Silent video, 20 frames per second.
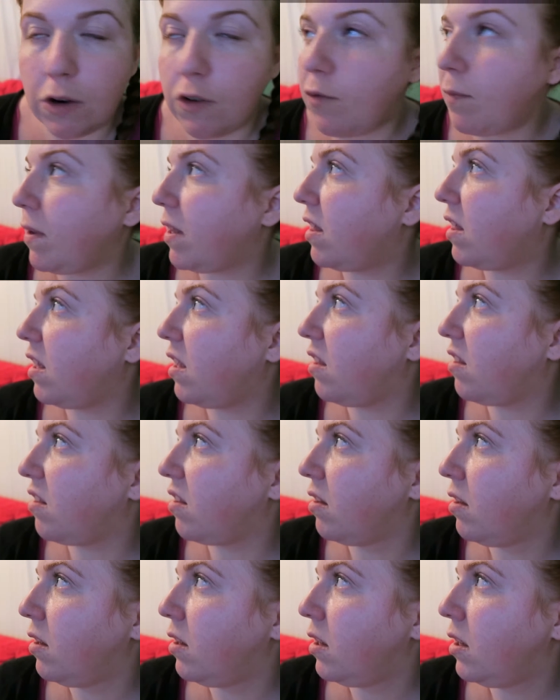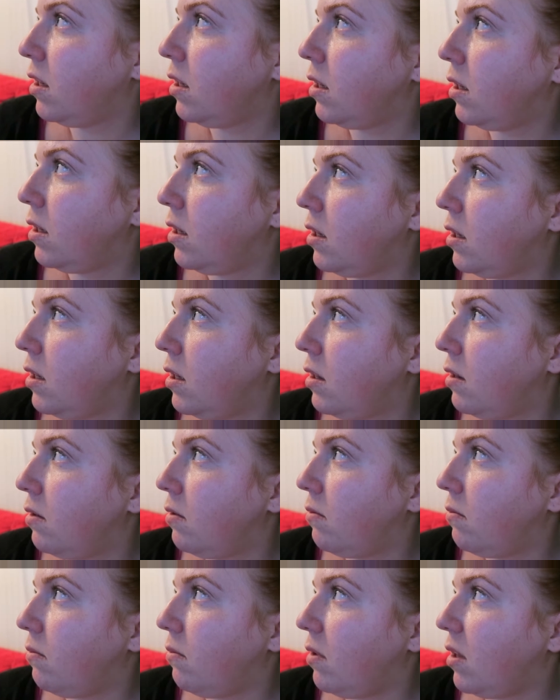of my things.
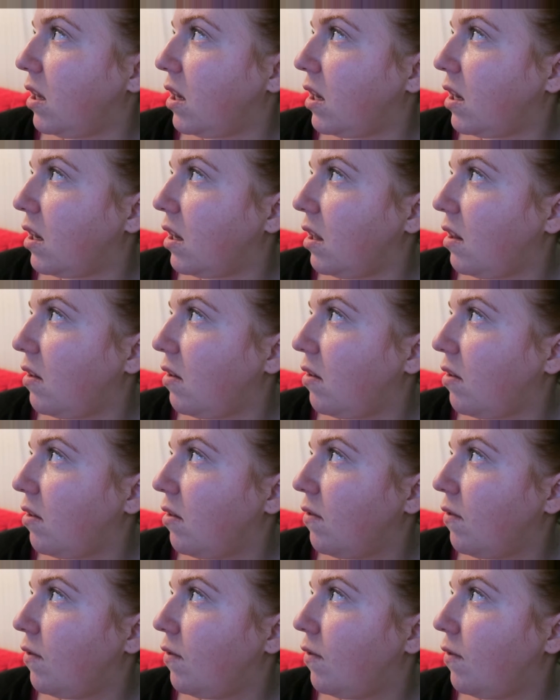Yeah, it's